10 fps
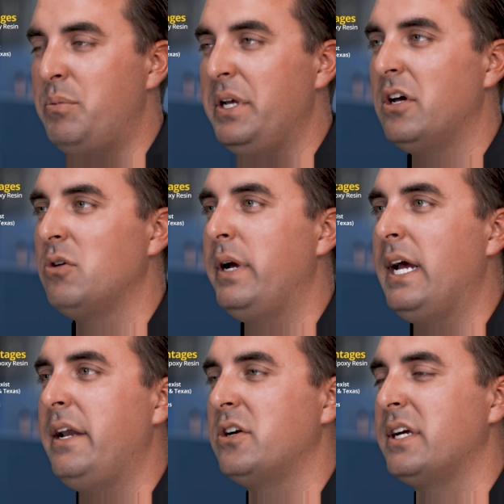Being all the way
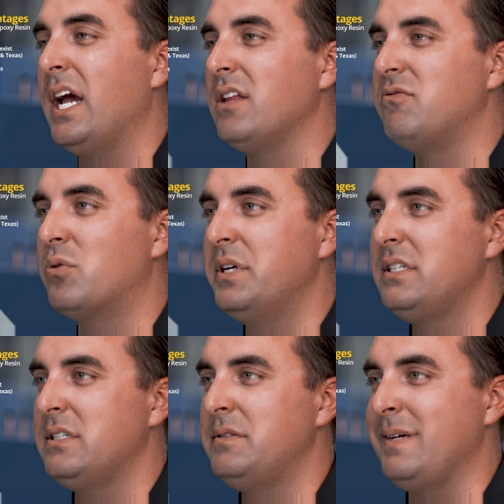out here in California,
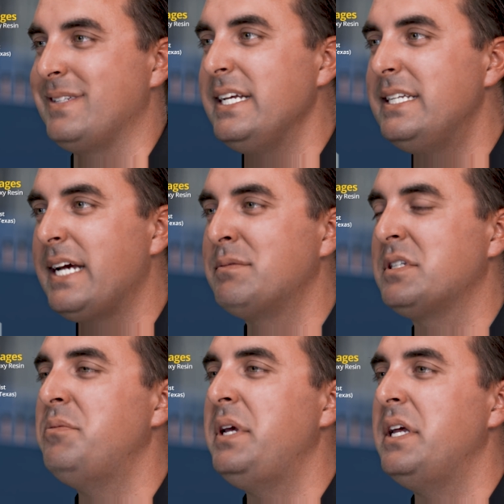sometimes lead times
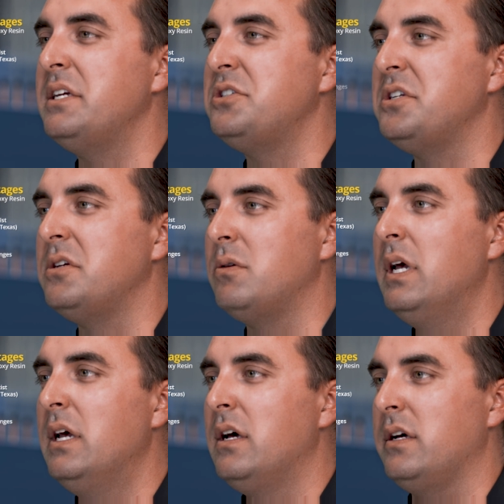can be an issue,
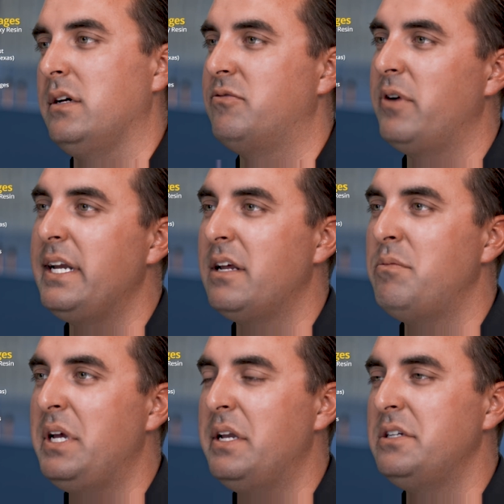freight can be an